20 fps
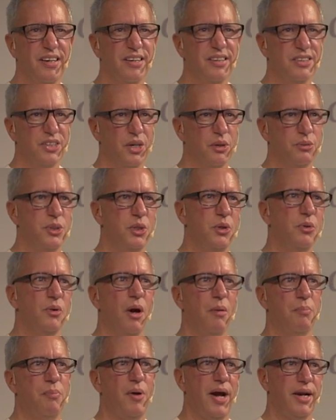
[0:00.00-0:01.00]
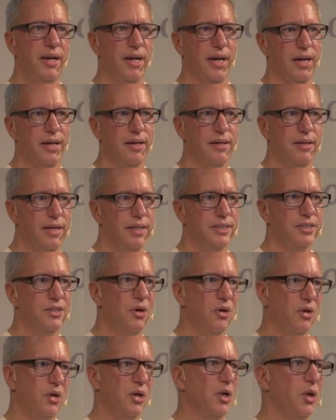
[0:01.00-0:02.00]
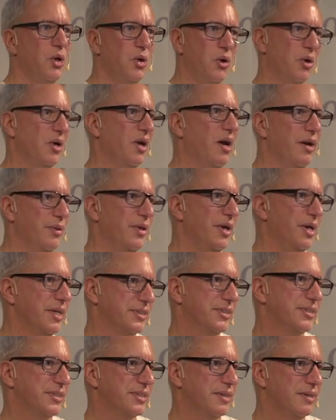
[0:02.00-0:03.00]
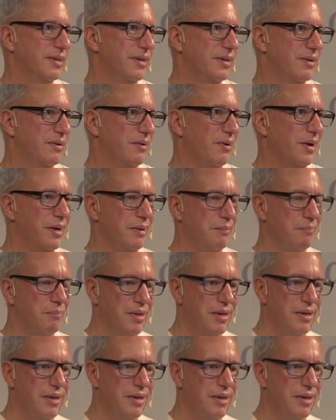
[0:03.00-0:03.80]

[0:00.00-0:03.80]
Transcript: so do not panic. It's not going to look like this, right?